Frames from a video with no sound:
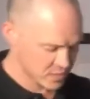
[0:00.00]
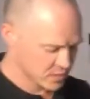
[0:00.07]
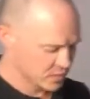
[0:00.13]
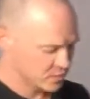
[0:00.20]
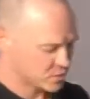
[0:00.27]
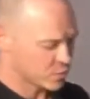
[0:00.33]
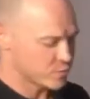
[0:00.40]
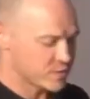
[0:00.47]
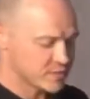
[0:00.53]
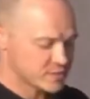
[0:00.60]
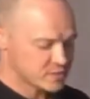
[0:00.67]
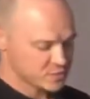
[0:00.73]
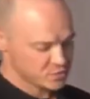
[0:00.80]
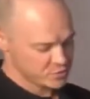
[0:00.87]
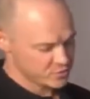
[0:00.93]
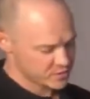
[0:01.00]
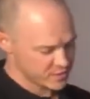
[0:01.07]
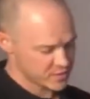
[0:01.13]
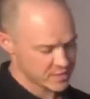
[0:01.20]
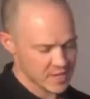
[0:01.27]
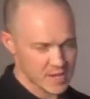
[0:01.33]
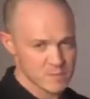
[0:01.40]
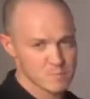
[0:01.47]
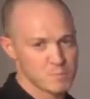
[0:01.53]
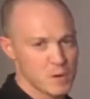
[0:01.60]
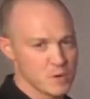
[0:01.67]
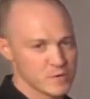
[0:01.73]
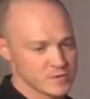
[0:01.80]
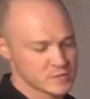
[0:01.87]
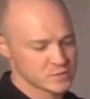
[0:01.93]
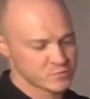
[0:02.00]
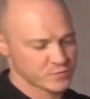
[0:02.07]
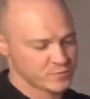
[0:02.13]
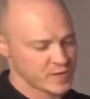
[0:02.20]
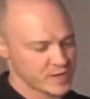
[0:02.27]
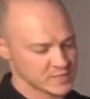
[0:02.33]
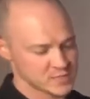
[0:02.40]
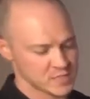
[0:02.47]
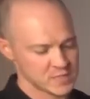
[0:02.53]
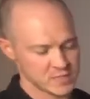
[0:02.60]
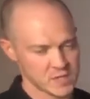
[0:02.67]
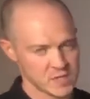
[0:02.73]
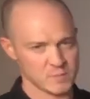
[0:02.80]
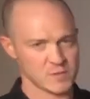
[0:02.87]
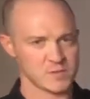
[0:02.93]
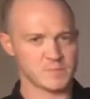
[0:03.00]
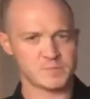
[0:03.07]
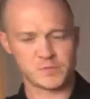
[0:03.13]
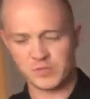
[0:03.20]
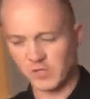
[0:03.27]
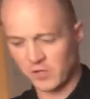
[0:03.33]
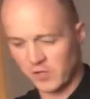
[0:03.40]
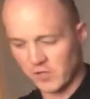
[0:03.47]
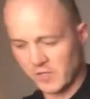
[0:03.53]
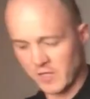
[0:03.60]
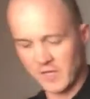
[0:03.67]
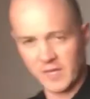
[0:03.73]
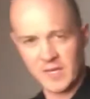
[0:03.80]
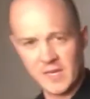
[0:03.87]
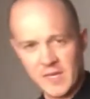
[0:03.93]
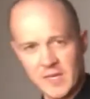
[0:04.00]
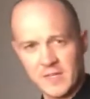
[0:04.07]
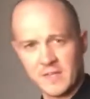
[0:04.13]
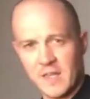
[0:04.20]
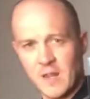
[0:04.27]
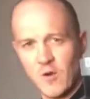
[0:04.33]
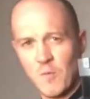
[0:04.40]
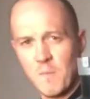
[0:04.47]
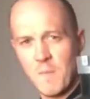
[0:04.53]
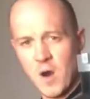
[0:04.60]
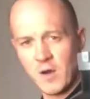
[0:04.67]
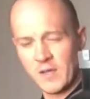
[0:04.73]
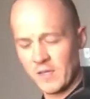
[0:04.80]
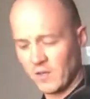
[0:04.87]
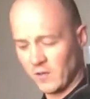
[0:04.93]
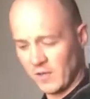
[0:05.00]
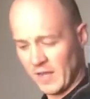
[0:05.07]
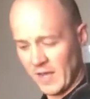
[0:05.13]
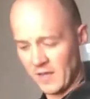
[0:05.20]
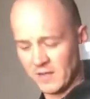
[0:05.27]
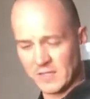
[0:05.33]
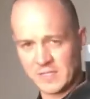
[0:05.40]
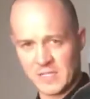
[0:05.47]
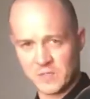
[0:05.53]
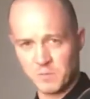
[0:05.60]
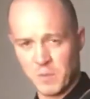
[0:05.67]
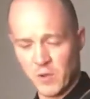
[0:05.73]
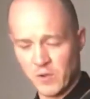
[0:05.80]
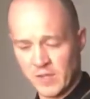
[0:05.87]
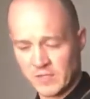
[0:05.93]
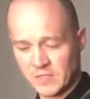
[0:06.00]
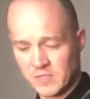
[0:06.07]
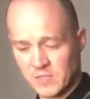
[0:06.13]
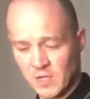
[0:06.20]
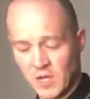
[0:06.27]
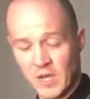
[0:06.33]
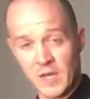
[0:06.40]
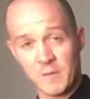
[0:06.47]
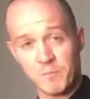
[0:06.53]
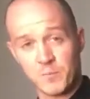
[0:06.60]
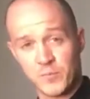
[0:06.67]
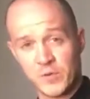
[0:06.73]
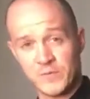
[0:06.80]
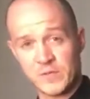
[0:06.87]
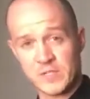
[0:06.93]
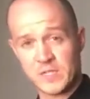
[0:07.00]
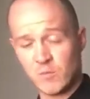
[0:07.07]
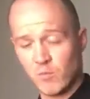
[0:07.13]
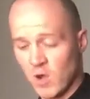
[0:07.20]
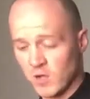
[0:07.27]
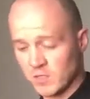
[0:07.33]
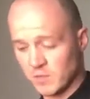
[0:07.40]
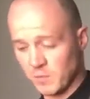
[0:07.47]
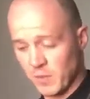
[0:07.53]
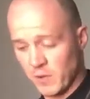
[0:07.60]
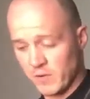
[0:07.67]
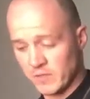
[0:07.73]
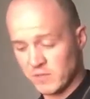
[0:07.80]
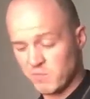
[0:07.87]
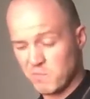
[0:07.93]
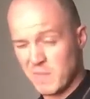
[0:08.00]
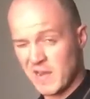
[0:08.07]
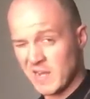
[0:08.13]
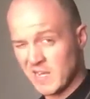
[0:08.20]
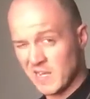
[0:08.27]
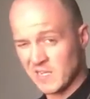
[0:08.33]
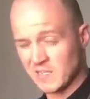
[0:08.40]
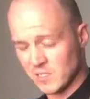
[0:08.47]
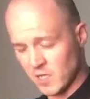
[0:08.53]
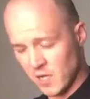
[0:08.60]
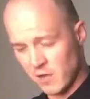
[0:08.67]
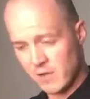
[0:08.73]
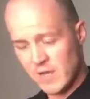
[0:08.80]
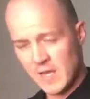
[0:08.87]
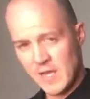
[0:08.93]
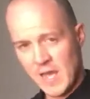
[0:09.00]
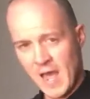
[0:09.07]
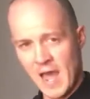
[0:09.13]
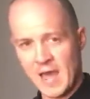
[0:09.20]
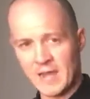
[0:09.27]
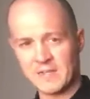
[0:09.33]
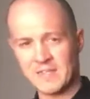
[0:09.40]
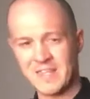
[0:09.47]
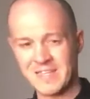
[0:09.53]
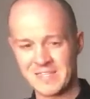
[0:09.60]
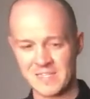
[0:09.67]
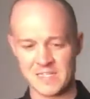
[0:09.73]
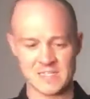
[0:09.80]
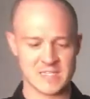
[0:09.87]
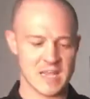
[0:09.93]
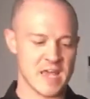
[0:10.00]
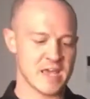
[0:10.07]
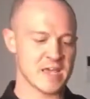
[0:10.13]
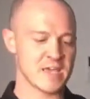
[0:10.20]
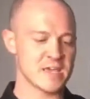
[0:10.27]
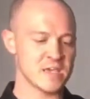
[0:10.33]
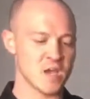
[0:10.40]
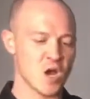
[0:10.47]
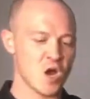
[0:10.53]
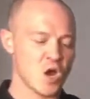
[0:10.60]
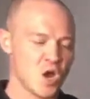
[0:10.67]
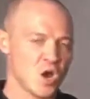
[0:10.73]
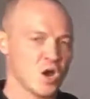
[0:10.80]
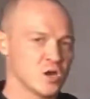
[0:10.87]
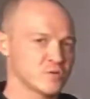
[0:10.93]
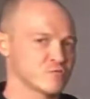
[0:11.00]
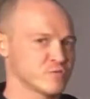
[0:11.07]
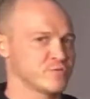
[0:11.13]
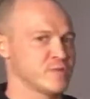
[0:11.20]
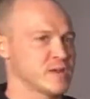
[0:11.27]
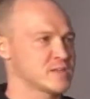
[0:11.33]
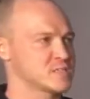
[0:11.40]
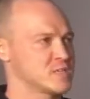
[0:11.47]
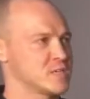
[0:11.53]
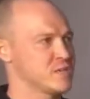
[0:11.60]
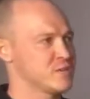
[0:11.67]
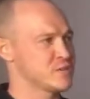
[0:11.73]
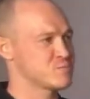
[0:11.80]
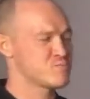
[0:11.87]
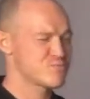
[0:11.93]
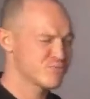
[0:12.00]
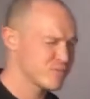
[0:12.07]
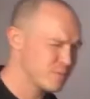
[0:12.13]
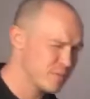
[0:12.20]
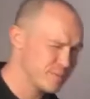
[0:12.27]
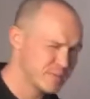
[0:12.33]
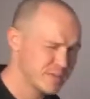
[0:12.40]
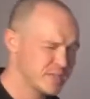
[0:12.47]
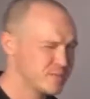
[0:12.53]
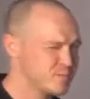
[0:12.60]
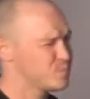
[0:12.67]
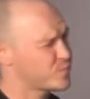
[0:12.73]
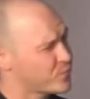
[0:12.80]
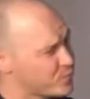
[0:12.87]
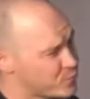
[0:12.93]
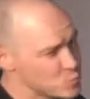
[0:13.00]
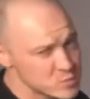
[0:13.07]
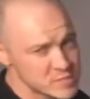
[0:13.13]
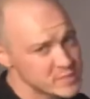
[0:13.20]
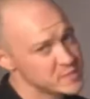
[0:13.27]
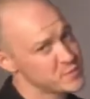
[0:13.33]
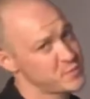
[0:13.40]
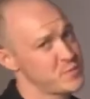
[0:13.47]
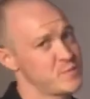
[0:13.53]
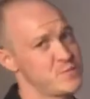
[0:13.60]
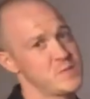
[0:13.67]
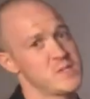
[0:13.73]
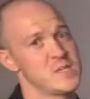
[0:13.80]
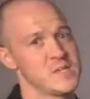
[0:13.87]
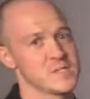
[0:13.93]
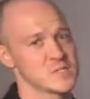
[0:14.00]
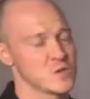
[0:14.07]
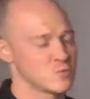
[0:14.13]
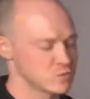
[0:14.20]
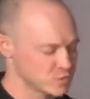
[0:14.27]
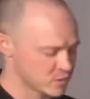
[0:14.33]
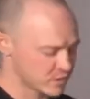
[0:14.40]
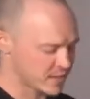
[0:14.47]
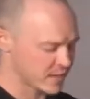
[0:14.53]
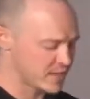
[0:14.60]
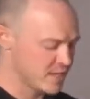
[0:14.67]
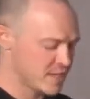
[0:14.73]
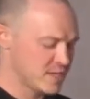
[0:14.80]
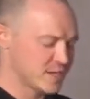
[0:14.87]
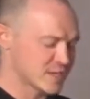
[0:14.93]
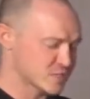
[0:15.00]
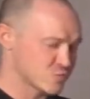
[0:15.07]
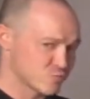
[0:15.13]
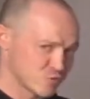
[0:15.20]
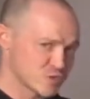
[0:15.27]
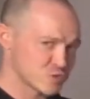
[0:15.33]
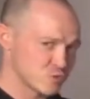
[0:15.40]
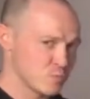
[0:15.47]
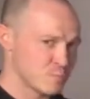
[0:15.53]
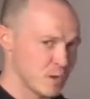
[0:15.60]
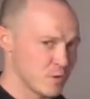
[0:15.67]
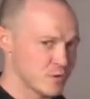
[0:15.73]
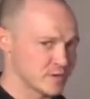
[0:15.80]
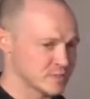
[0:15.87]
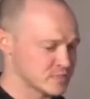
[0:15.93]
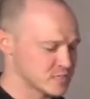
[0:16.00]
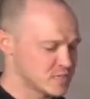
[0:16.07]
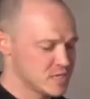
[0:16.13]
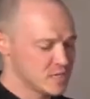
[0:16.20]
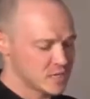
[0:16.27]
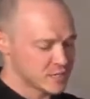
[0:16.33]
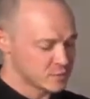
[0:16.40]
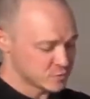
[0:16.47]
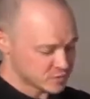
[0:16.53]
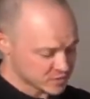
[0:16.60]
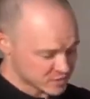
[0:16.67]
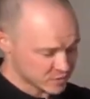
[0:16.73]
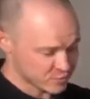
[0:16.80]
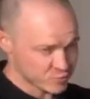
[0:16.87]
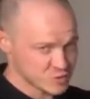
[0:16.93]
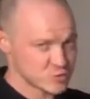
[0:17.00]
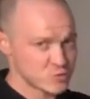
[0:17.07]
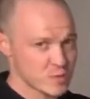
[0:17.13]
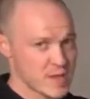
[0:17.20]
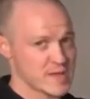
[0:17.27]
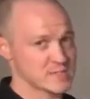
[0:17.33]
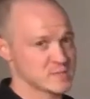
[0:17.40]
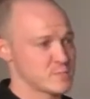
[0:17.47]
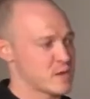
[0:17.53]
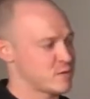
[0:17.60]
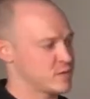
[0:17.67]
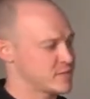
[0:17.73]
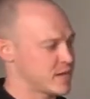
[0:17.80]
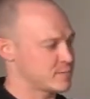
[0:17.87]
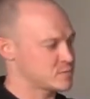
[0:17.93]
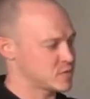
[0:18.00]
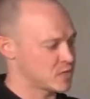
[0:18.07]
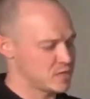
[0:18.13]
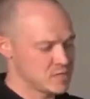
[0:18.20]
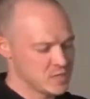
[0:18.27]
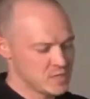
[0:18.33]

So this is using a Bowens reflector. Now I'm going to show you the little marking on that says Bowens. I previously worked at Bowens many years ago, and this is a hard reflector that is probably 40 to 50 years old, okay? It's original Bowens. It uses the original S-mount adapter.